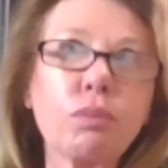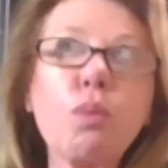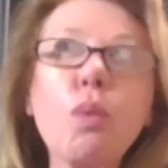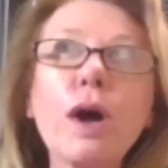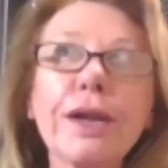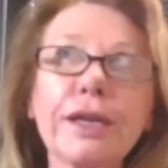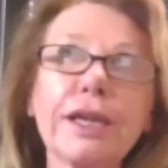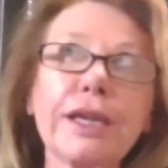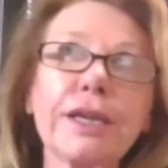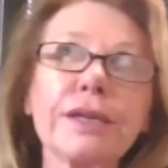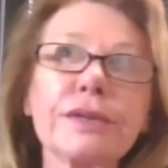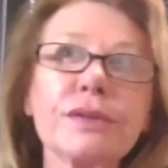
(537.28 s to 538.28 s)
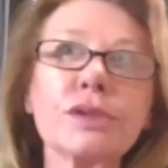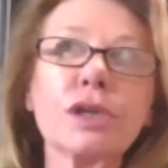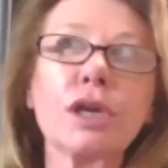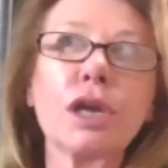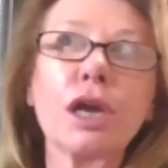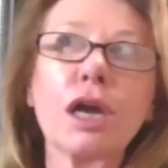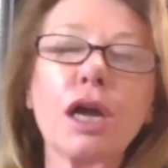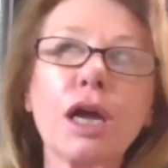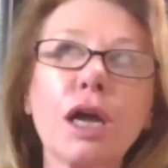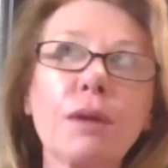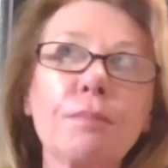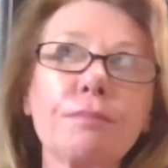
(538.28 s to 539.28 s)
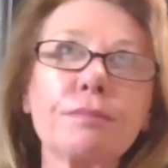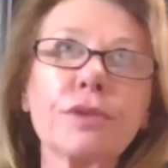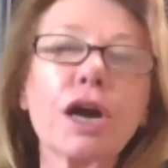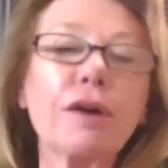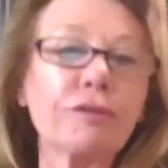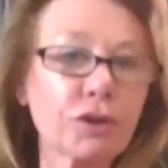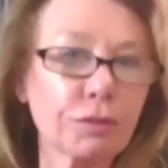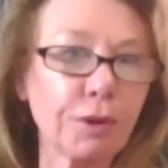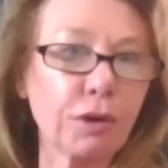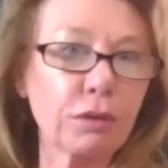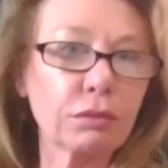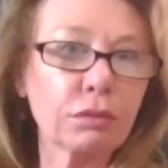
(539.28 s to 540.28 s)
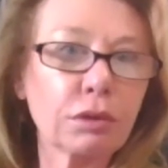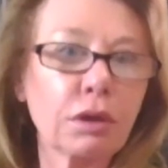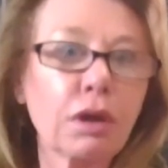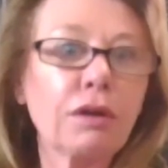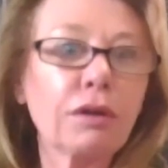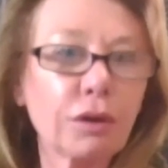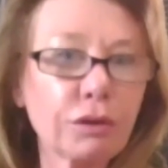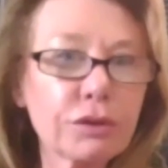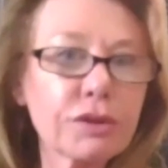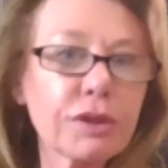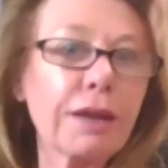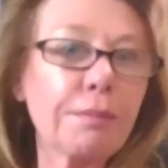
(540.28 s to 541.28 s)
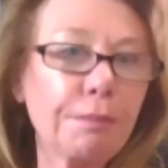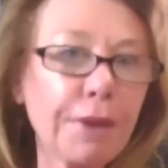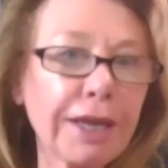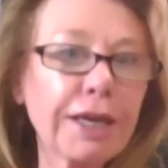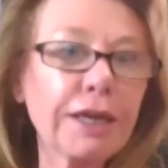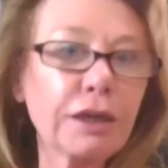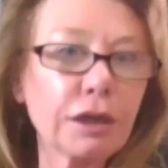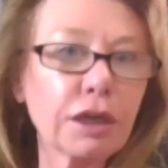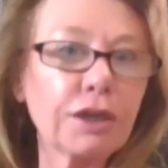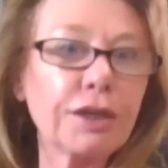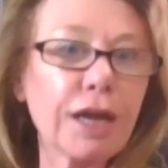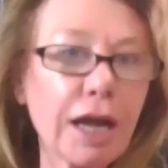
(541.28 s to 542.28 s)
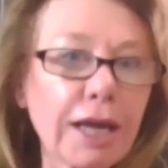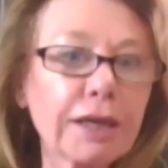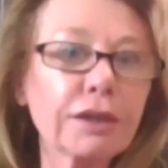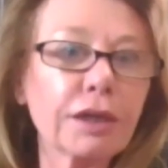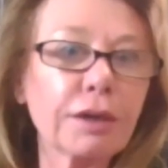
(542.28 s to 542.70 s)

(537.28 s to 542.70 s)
what is um, comfortable, those that might not